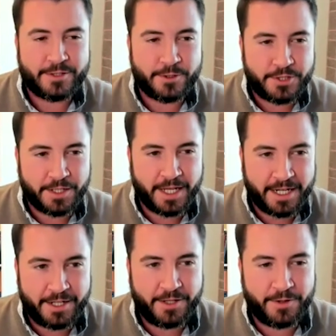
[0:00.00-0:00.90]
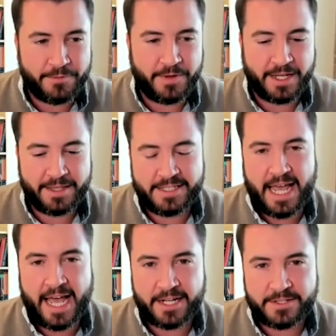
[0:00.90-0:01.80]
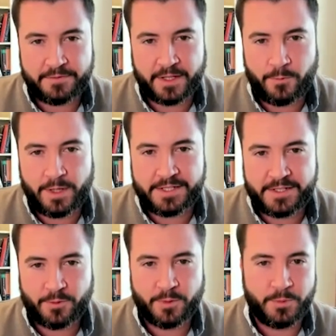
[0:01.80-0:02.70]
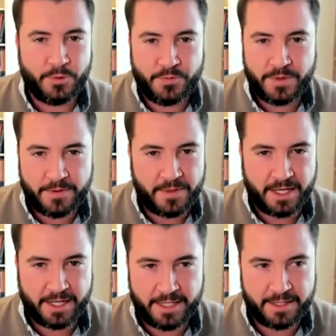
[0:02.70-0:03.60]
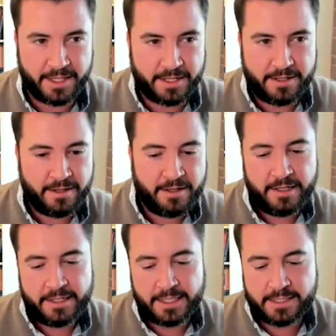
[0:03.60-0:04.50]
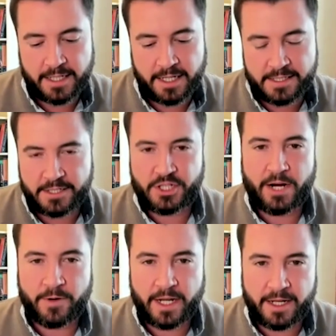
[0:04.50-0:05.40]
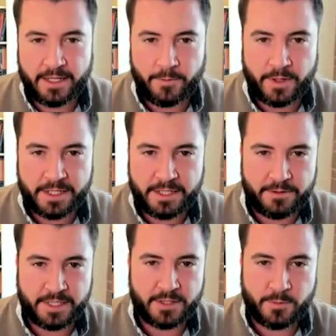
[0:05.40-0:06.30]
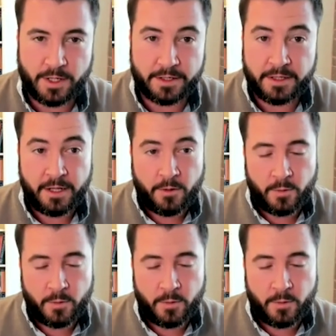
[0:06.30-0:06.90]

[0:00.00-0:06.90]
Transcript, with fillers: search online, you can find these hacks of like ways to remove the thing that, like, let's say it's a shower head and they want it to use less water.